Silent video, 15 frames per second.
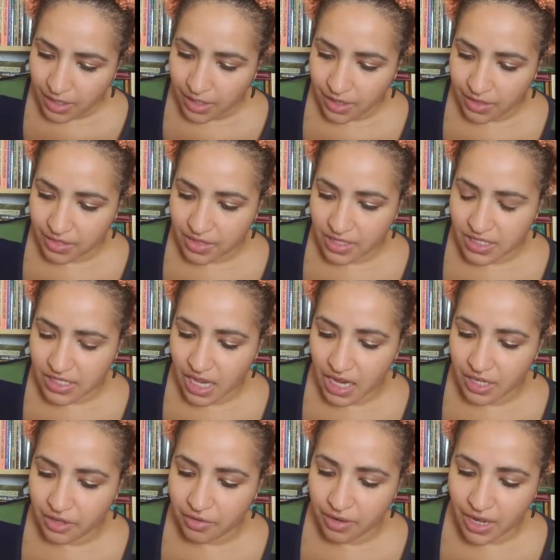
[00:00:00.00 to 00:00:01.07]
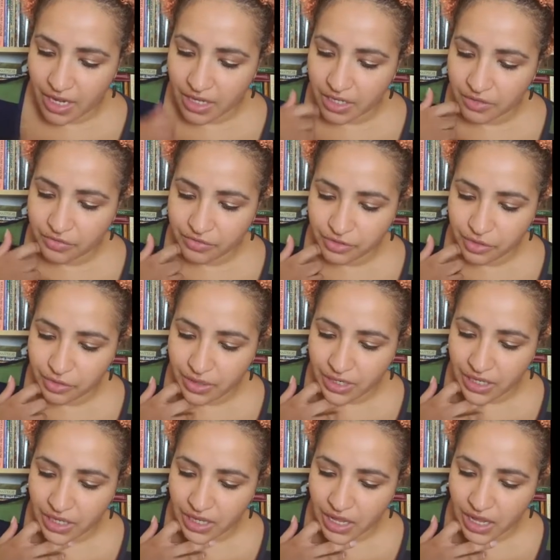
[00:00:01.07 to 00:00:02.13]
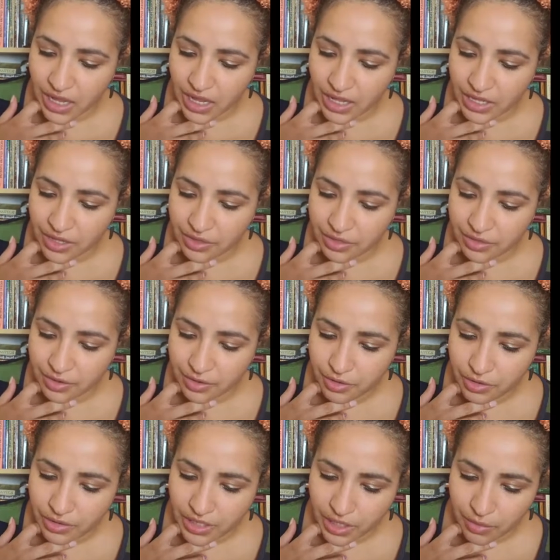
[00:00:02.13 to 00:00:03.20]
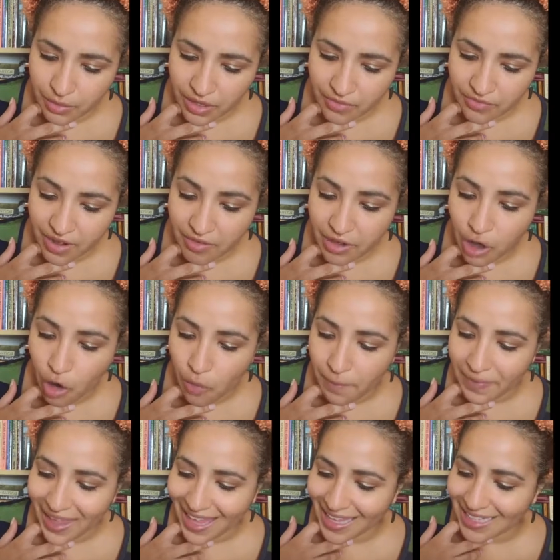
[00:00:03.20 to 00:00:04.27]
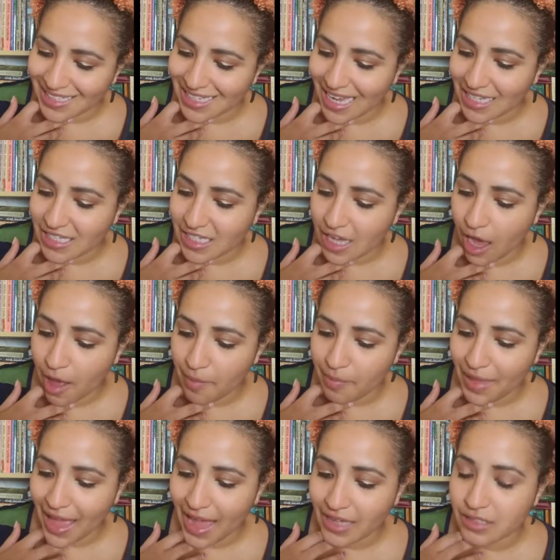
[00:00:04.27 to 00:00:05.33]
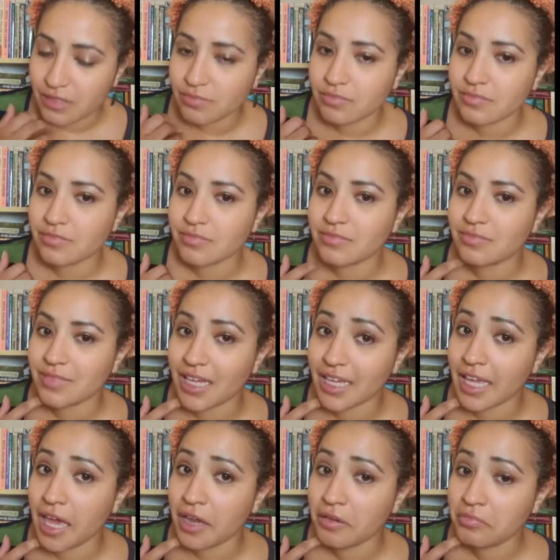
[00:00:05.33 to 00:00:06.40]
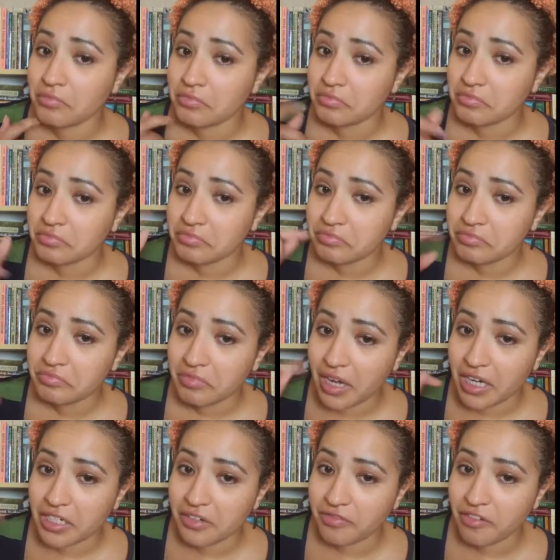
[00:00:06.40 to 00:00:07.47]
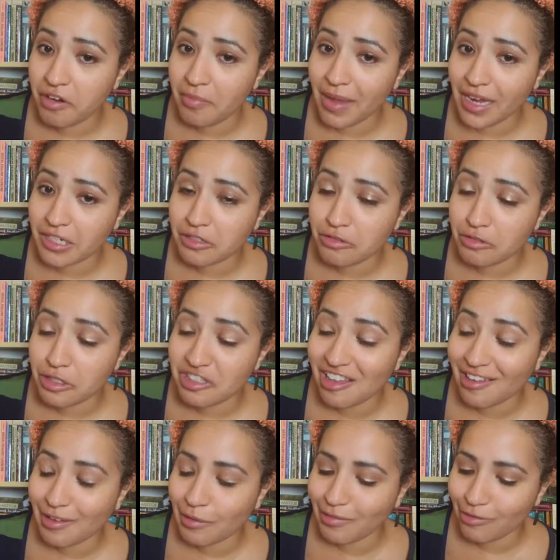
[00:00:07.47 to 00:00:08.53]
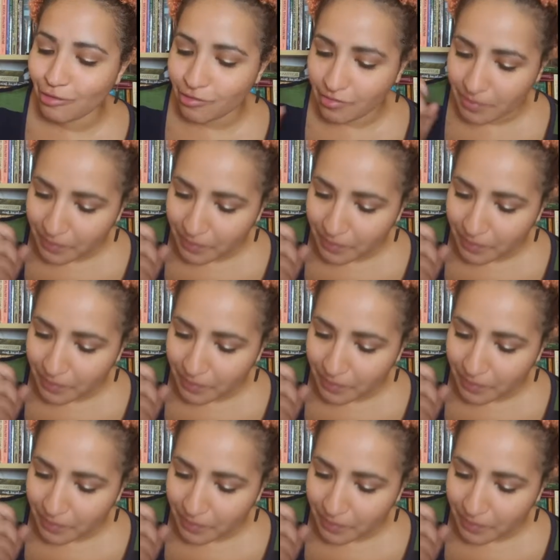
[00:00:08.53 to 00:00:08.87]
this uncreated fluid, uh, eternal liquid, very opaque, dense, compact, mm, again, I defer back to the science,